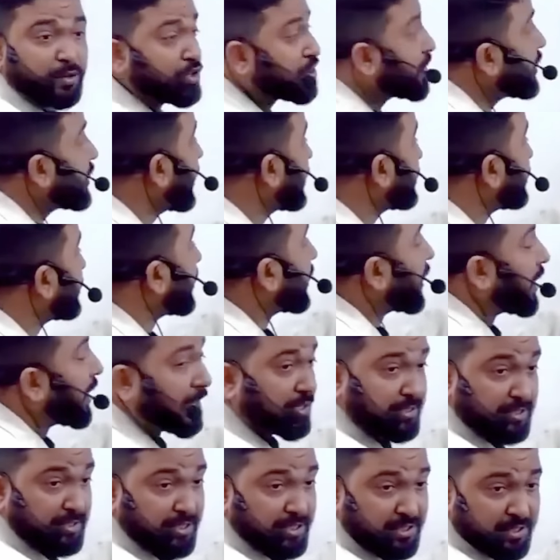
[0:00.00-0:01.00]
the question has been
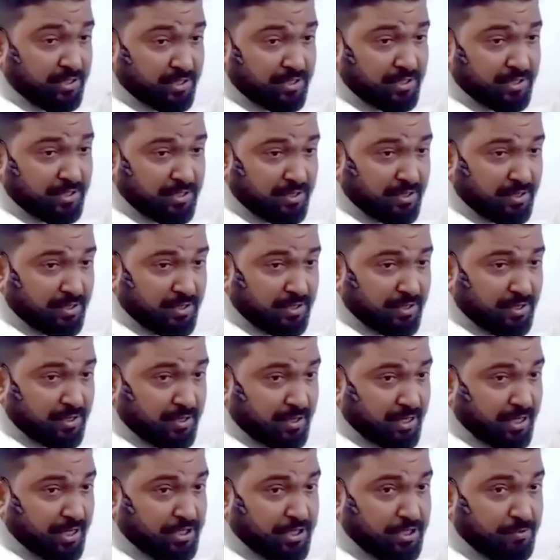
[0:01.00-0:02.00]
asked.
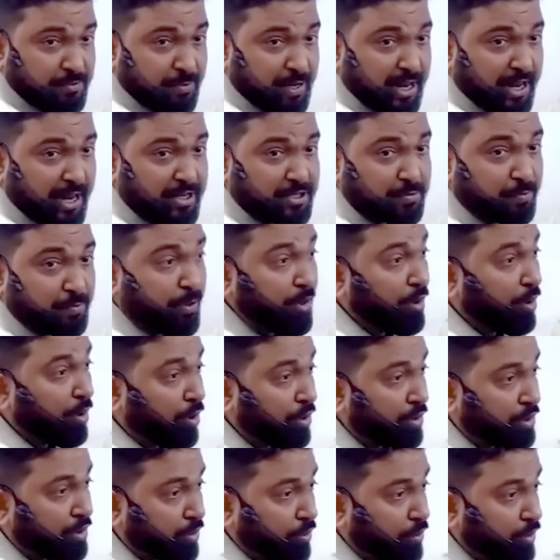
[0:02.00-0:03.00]
Duchess Blanche
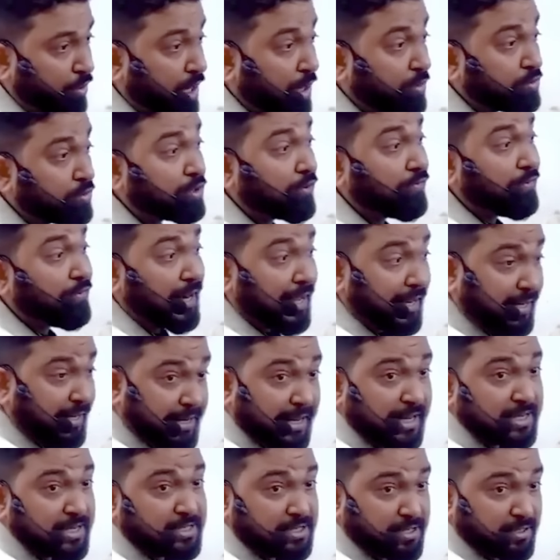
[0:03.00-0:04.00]
belonged to House of
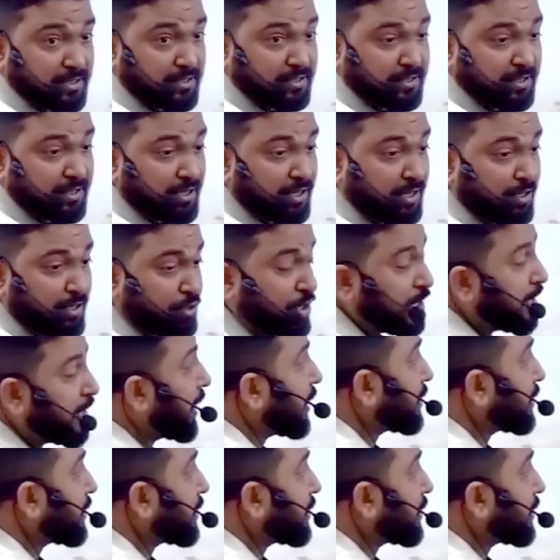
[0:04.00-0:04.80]
Lancaster. Ye